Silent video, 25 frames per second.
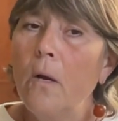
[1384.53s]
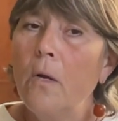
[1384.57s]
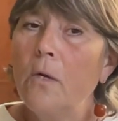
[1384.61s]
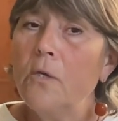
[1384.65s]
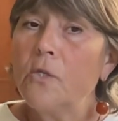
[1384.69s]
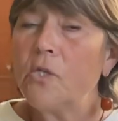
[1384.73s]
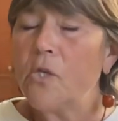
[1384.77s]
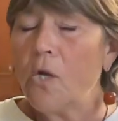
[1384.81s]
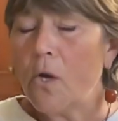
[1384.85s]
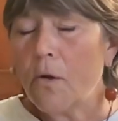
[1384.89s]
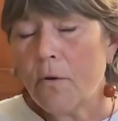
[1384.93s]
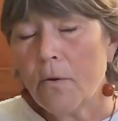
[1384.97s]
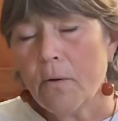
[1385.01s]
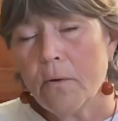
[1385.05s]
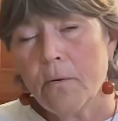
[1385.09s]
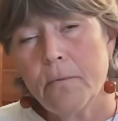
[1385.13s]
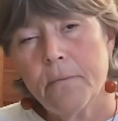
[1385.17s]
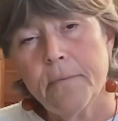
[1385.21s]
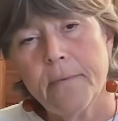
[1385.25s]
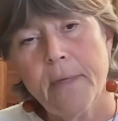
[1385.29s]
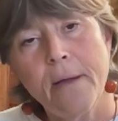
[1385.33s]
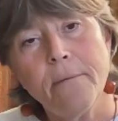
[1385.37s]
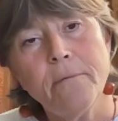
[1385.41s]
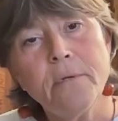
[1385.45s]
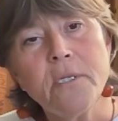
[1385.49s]
So
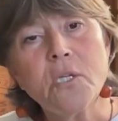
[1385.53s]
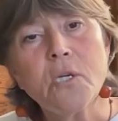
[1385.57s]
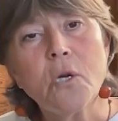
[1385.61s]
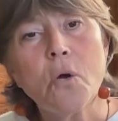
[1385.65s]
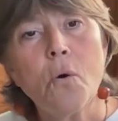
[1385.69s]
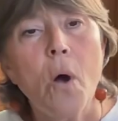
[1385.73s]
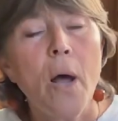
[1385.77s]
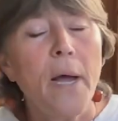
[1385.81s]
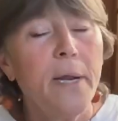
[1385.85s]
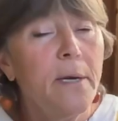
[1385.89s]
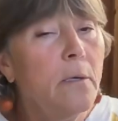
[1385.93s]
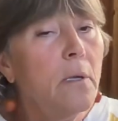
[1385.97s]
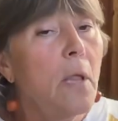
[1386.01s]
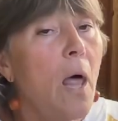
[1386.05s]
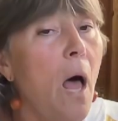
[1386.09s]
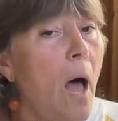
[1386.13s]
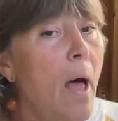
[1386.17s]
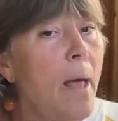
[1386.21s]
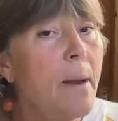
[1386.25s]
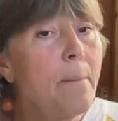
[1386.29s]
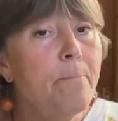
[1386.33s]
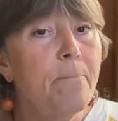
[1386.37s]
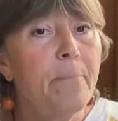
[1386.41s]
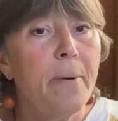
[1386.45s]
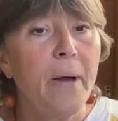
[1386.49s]
that was quite a
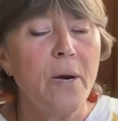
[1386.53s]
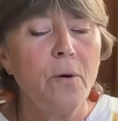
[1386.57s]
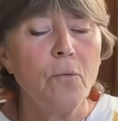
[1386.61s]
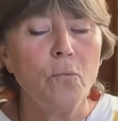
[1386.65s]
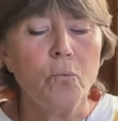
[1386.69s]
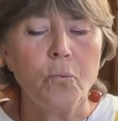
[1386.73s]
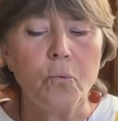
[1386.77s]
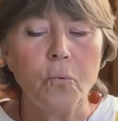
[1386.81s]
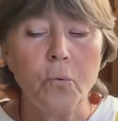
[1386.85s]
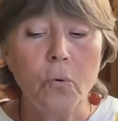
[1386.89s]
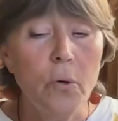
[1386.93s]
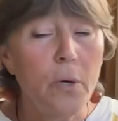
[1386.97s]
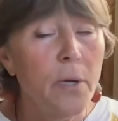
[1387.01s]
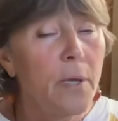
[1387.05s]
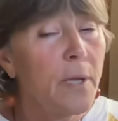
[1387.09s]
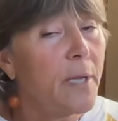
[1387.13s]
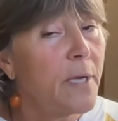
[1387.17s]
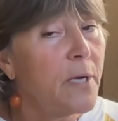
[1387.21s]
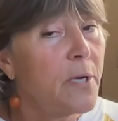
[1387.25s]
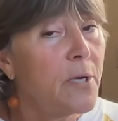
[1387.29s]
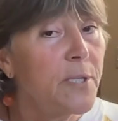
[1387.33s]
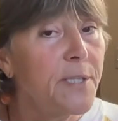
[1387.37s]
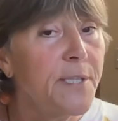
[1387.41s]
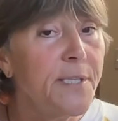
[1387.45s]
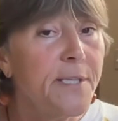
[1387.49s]
lot, but really
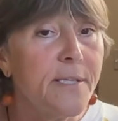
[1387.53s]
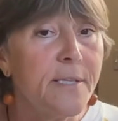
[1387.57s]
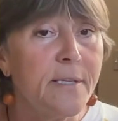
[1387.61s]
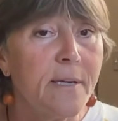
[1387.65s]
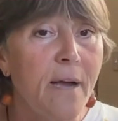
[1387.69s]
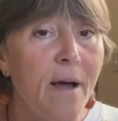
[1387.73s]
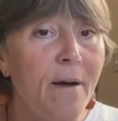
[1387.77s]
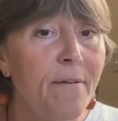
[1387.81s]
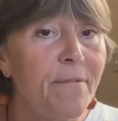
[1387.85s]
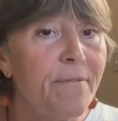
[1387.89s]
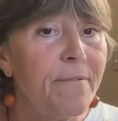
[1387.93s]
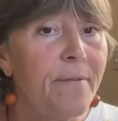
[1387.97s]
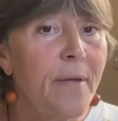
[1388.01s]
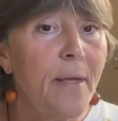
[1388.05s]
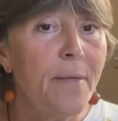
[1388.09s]
good stuff.